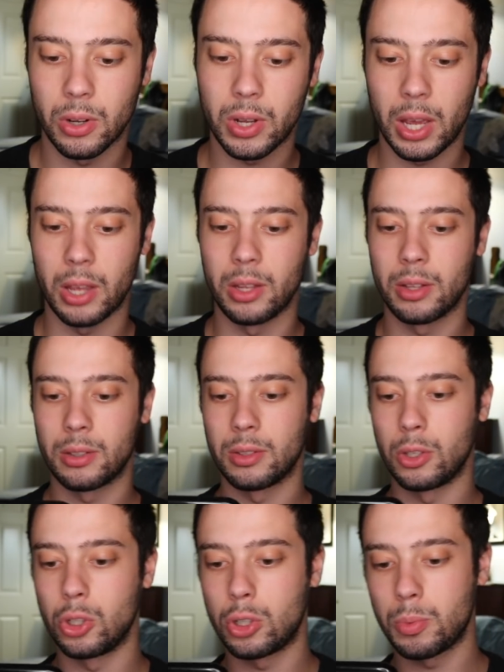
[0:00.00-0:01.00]
Okay,
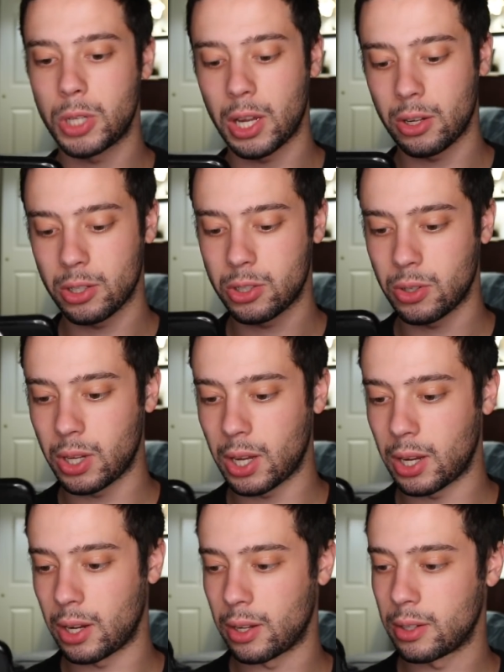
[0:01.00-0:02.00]
YouTube channel
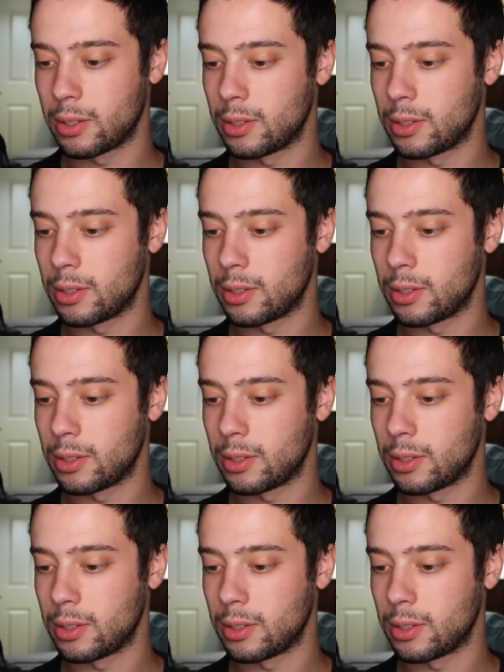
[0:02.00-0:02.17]
Estoniana.